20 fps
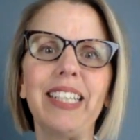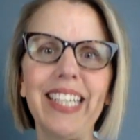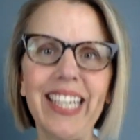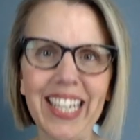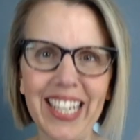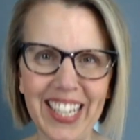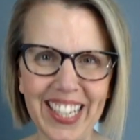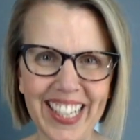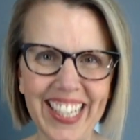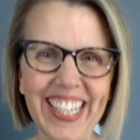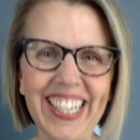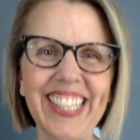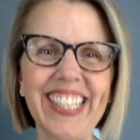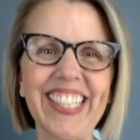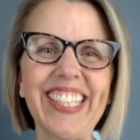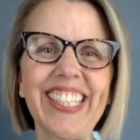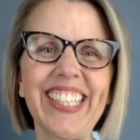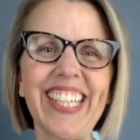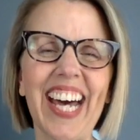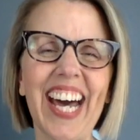get on the
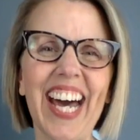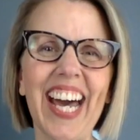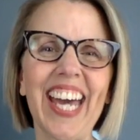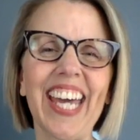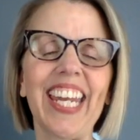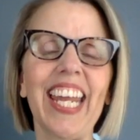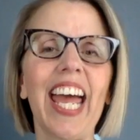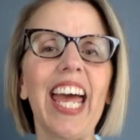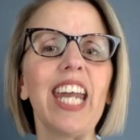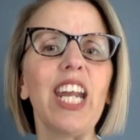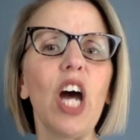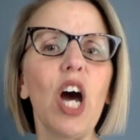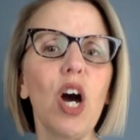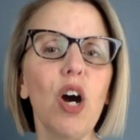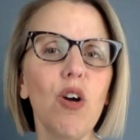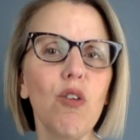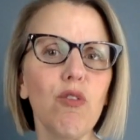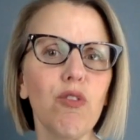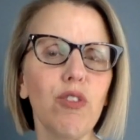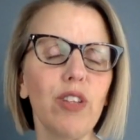inside, and
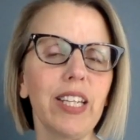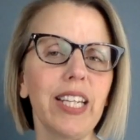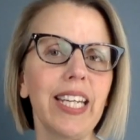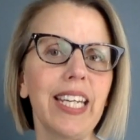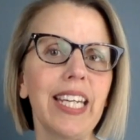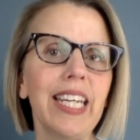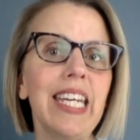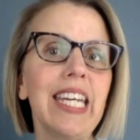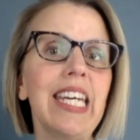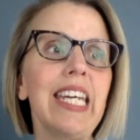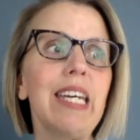hopefully